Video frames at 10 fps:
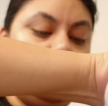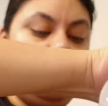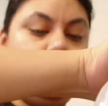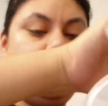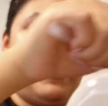
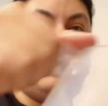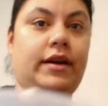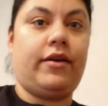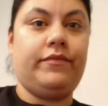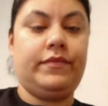We'll do that for
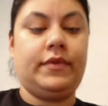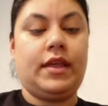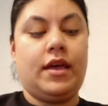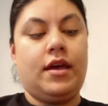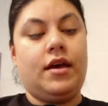now.
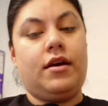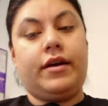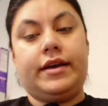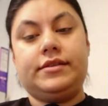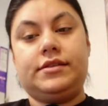
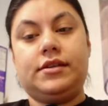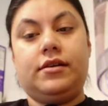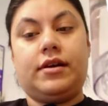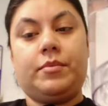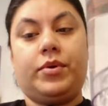Okay,
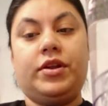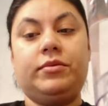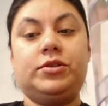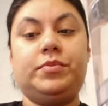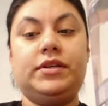so I pretty
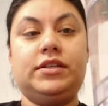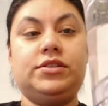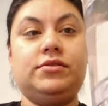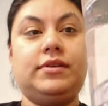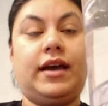much put in
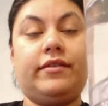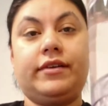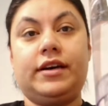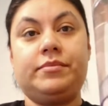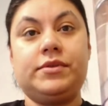2.5
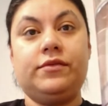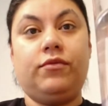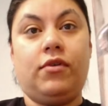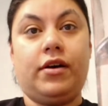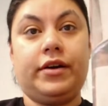cups
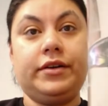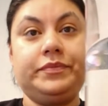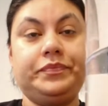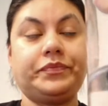of water.